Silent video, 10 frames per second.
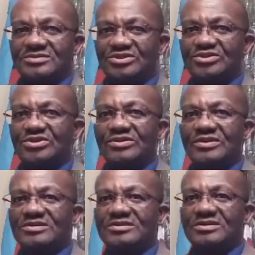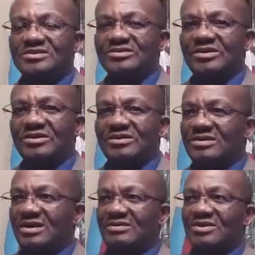Sure that
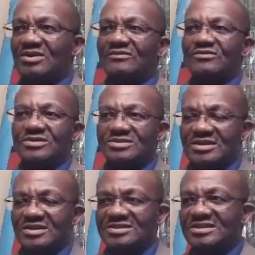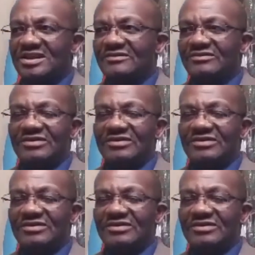our loved ones are safe,